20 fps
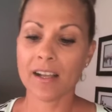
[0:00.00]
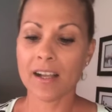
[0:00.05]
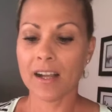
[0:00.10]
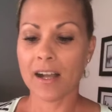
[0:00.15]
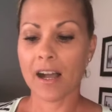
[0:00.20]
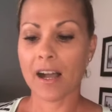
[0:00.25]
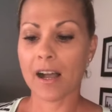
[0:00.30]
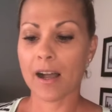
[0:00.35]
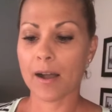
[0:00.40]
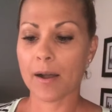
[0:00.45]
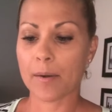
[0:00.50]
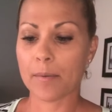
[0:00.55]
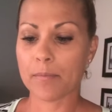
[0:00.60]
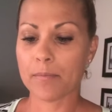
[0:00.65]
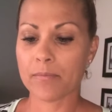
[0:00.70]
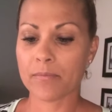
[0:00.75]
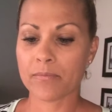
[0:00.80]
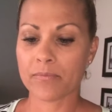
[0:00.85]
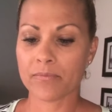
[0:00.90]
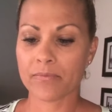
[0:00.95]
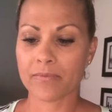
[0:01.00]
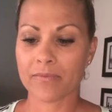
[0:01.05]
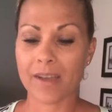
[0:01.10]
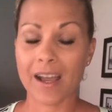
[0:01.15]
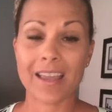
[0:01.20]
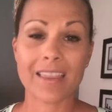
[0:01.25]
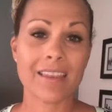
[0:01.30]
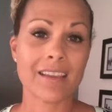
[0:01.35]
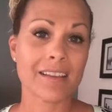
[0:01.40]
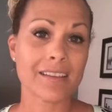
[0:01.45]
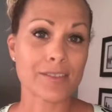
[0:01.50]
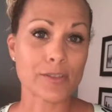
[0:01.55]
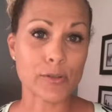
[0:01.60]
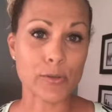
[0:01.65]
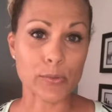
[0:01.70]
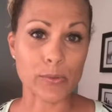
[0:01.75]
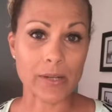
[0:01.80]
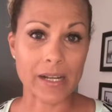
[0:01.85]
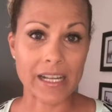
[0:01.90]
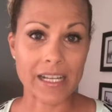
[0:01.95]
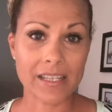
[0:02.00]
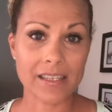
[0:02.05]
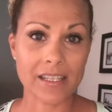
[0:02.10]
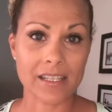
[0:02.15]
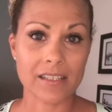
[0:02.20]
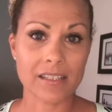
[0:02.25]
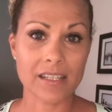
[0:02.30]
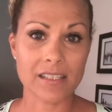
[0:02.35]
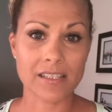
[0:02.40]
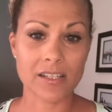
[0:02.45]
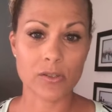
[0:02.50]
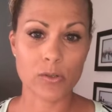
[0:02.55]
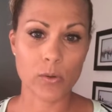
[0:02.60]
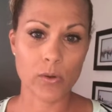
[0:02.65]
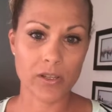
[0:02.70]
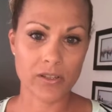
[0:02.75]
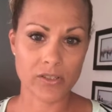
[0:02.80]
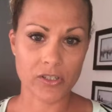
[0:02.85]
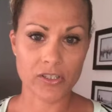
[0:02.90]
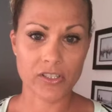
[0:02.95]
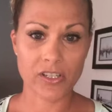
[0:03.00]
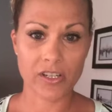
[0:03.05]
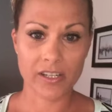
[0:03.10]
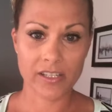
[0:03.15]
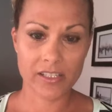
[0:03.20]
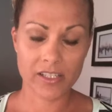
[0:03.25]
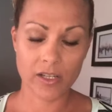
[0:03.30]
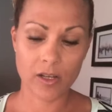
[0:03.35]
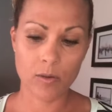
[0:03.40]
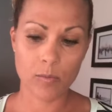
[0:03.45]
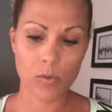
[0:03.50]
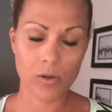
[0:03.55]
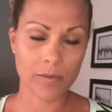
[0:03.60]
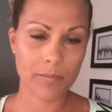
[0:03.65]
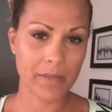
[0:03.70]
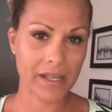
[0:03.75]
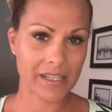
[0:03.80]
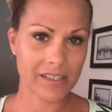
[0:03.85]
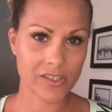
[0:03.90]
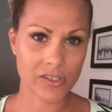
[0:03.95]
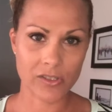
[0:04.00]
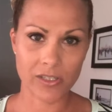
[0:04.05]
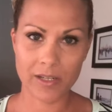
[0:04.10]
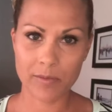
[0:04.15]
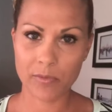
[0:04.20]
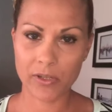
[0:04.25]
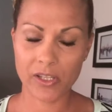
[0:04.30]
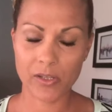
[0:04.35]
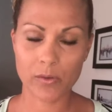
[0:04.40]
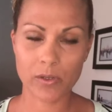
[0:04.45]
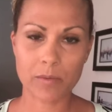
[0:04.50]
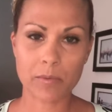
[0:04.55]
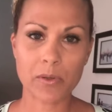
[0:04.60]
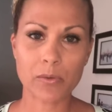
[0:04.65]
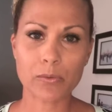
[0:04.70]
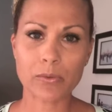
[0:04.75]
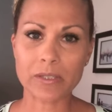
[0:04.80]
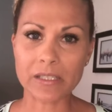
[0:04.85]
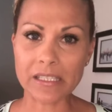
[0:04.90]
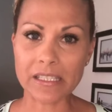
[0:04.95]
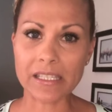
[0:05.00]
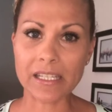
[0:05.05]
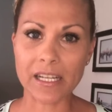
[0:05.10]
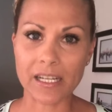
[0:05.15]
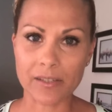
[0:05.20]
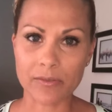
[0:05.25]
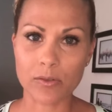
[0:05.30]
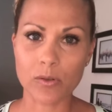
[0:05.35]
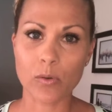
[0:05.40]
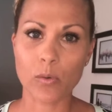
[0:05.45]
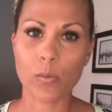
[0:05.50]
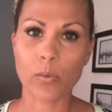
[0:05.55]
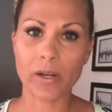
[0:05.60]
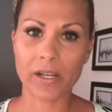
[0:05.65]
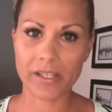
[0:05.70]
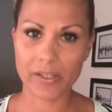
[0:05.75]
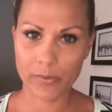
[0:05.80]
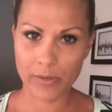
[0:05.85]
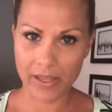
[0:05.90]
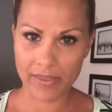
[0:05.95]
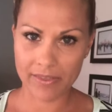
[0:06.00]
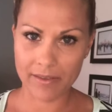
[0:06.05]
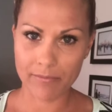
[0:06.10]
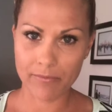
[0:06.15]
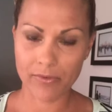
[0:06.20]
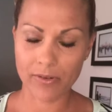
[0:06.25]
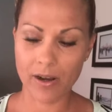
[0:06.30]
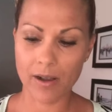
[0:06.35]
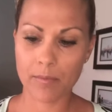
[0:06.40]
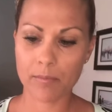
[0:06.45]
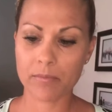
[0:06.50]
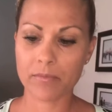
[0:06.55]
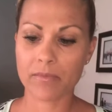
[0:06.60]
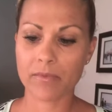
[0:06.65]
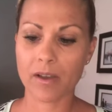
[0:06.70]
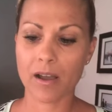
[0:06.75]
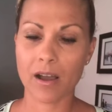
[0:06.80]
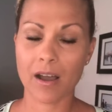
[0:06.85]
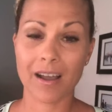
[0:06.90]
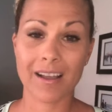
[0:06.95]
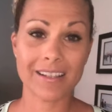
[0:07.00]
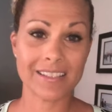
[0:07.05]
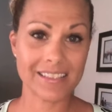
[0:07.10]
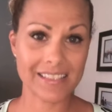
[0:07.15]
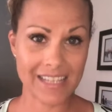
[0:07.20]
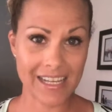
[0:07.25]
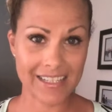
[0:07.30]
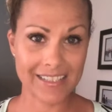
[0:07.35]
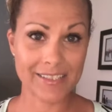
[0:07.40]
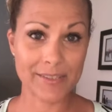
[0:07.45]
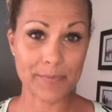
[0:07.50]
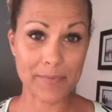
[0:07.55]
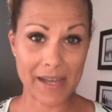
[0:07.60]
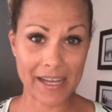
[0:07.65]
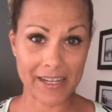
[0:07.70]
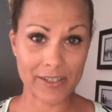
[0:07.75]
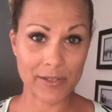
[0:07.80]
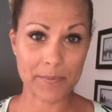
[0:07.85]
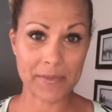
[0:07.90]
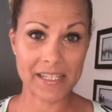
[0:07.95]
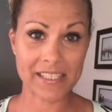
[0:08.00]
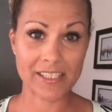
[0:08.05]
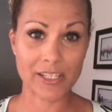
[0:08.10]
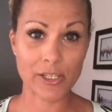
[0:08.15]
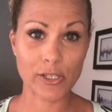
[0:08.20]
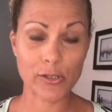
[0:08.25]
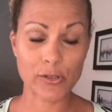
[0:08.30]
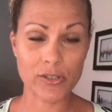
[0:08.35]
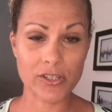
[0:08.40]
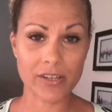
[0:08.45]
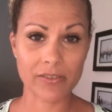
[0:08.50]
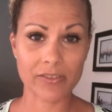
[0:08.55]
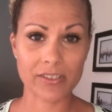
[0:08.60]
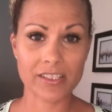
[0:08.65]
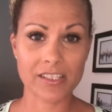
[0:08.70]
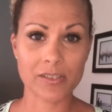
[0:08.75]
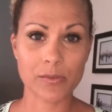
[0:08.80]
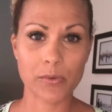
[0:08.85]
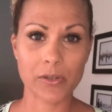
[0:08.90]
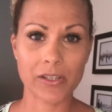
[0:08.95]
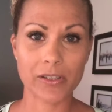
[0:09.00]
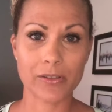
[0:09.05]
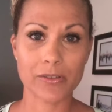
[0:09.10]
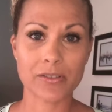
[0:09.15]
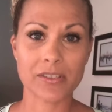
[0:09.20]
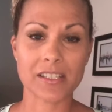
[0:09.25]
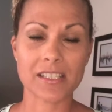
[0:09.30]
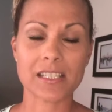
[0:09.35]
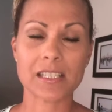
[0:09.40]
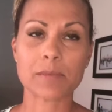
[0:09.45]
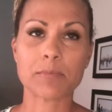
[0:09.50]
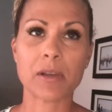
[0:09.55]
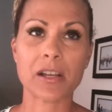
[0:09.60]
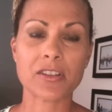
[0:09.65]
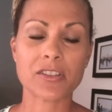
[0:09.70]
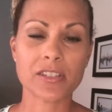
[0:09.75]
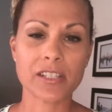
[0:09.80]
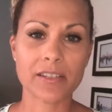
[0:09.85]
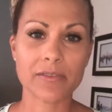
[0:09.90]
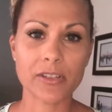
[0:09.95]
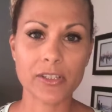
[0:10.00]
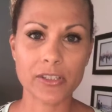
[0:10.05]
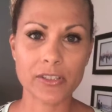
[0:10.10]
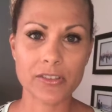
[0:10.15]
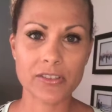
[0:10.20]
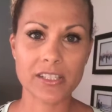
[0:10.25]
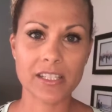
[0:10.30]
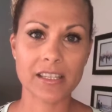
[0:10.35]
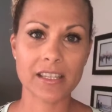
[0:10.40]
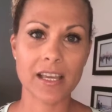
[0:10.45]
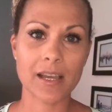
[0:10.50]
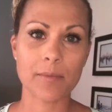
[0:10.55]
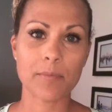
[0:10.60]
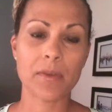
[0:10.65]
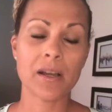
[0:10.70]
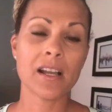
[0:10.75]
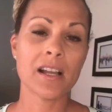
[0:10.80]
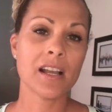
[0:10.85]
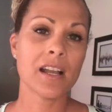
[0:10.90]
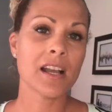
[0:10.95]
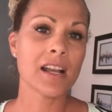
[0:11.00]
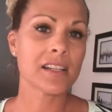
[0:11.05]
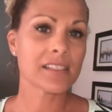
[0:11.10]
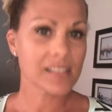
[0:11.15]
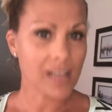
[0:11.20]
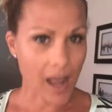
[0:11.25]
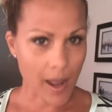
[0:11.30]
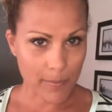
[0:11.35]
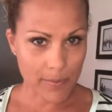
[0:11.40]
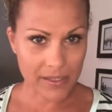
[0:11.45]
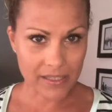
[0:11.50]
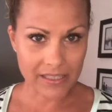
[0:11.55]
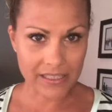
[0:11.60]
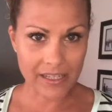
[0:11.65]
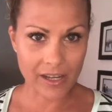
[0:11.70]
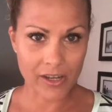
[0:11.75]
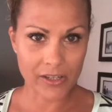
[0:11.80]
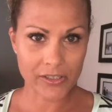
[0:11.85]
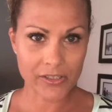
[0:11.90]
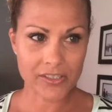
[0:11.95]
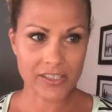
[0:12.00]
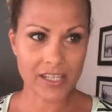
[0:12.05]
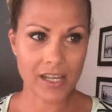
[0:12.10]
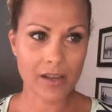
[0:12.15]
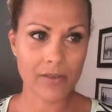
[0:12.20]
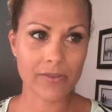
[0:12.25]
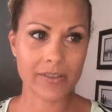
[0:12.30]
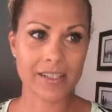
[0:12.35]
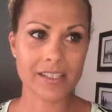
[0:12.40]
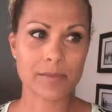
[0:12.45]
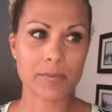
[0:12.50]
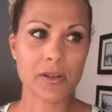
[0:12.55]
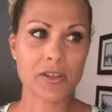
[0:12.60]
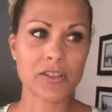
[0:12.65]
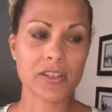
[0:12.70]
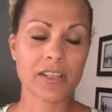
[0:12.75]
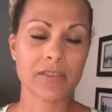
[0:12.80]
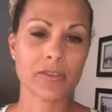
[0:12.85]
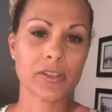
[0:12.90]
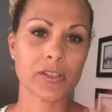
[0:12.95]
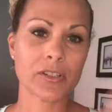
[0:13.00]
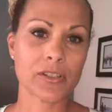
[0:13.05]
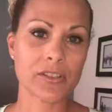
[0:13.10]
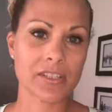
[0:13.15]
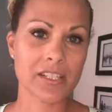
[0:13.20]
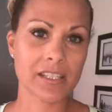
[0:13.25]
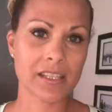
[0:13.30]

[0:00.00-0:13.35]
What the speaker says: I think it's great that essential oils are starting to go more mainstream, but you want to be really careful where you get them from. It does matter. It makes a huge difference in what you use, especially if you're using them topically on yourself, and especially if you're using